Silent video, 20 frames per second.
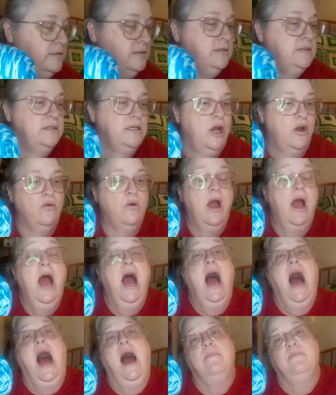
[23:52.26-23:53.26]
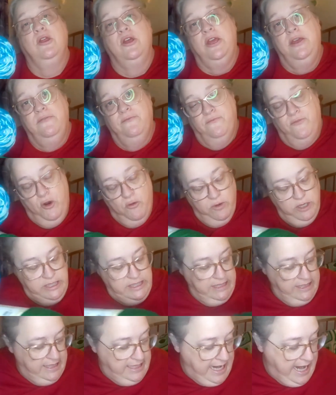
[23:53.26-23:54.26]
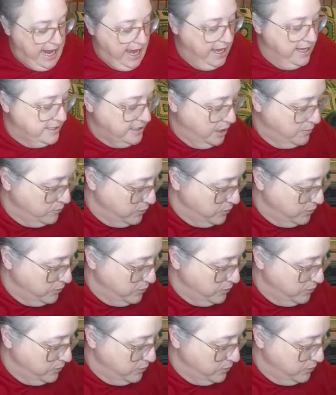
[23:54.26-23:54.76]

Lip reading: so I'm looking forward to that. I'm